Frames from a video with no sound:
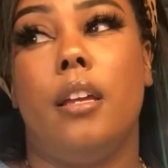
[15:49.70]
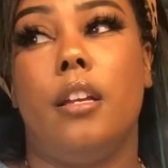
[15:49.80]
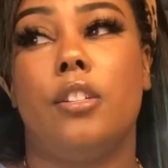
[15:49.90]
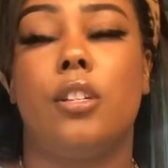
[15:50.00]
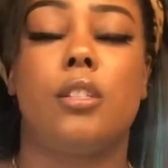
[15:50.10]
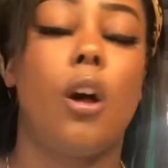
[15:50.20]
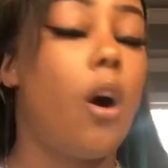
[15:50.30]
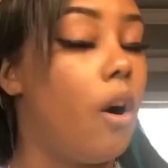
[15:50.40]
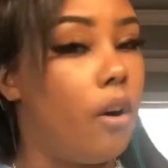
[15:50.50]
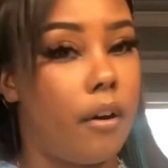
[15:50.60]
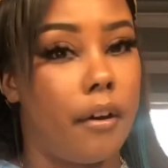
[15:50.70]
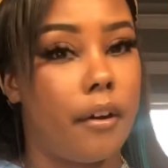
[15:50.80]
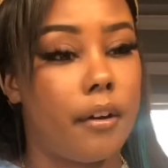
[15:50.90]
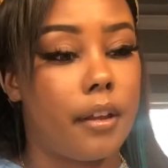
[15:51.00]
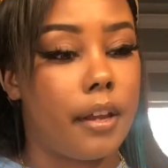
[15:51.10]
it's just
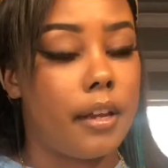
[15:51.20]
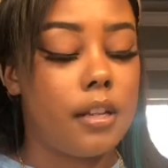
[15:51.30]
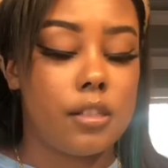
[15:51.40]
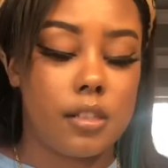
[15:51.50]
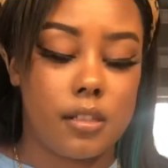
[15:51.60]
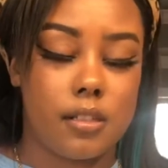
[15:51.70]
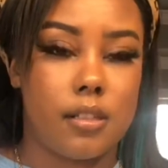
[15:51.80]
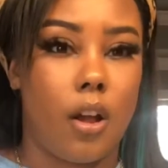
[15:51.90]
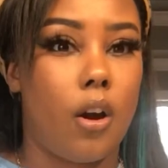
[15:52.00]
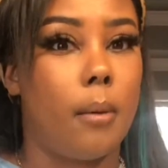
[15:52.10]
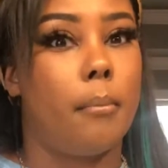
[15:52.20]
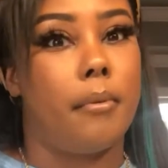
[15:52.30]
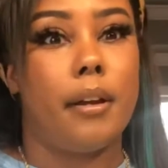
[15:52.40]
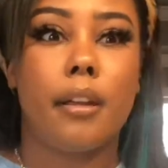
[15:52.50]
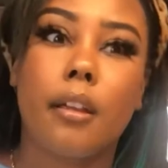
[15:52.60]
hard. And it's just
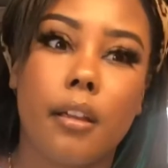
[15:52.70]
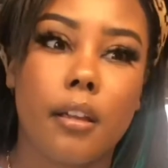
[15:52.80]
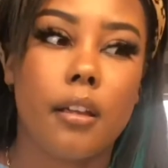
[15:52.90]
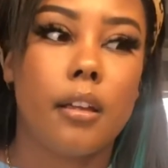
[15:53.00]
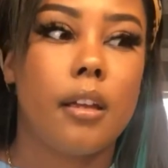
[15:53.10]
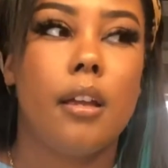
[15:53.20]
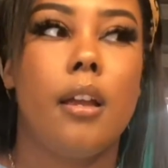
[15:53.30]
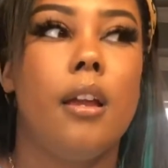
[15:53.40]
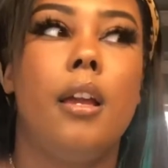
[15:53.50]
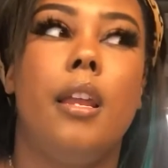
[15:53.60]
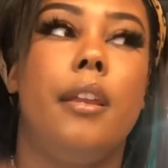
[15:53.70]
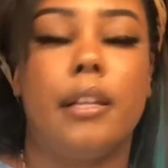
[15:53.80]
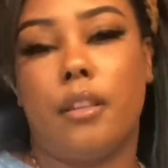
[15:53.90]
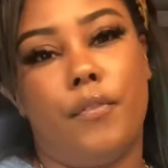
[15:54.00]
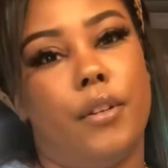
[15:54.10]
heartbreaking.
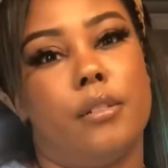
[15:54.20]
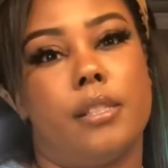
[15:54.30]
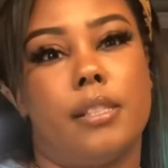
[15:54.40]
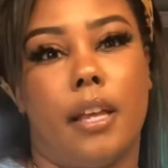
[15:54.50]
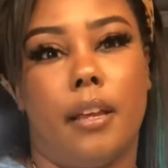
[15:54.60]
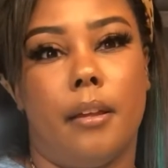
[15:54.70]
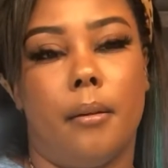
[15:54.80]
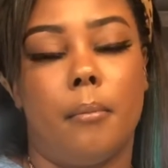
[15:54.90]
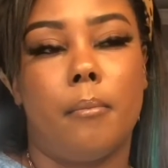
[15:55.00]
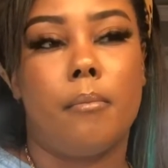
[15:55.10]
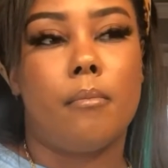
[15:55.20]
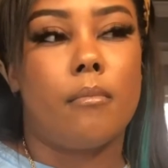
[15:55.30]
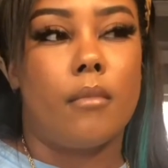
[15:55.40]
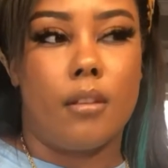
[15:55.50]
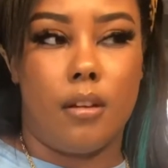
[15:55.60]
Nothing feels the same.
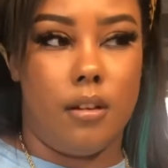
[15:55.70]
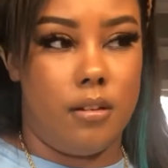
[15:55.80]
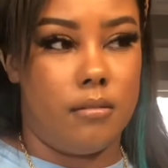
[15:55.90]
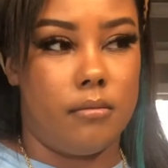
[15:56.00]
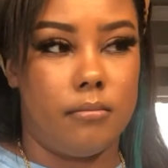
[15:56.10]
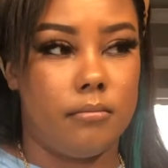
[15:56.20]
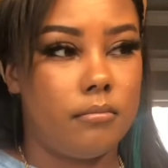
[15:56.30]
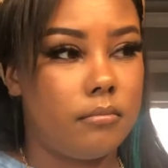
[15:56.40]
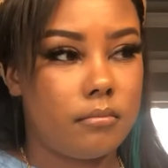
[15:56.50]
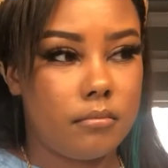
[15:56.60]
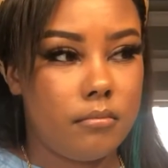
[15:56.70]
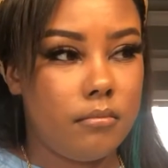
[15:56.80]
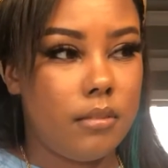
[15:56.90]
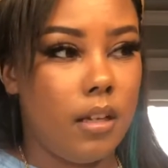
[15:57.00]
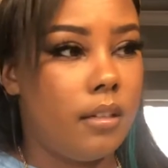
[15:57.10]
Um,
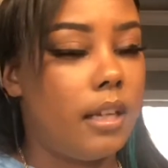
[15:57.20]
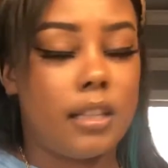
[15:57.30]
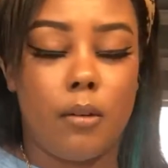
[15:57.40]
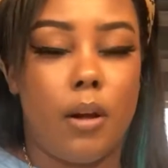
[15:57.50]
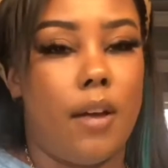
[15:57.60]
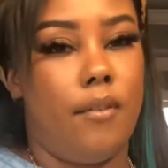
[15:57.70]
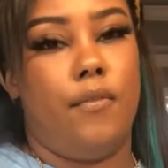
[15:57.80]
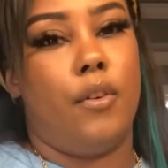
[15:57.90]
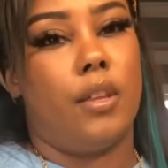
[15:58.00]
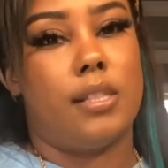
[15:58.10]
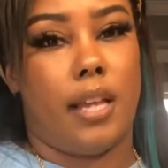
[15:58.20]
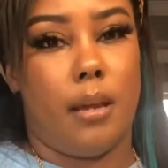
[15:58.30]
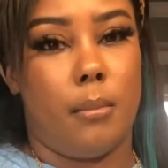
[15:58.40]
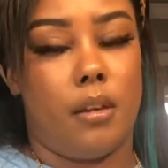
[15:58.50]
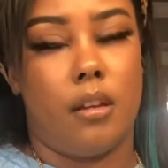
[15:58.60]
nothing will ever feel the
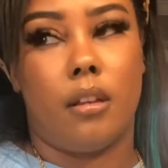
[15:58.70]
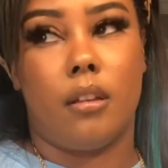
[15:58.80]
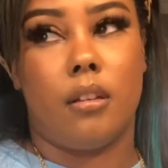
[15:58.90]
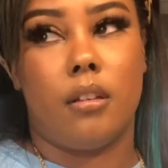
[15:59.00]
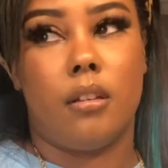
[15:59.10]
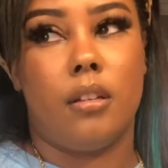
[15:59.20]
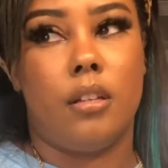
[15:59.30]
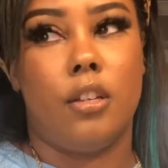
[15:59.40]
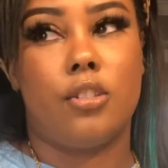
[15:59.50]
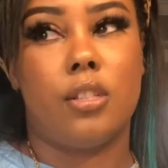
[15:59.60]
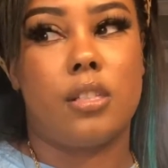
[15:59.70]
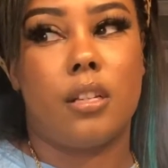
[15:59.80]
same again. It's just